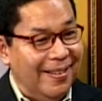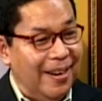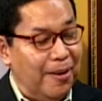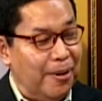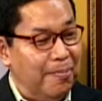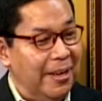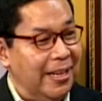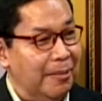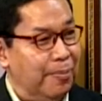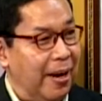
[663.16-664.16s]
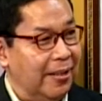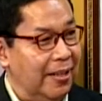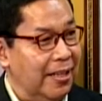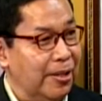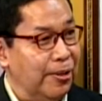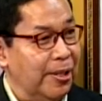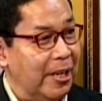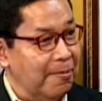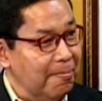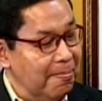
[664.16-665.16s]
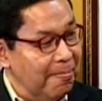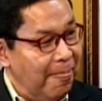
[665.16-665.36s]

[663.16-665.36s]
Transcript: our medical practice to some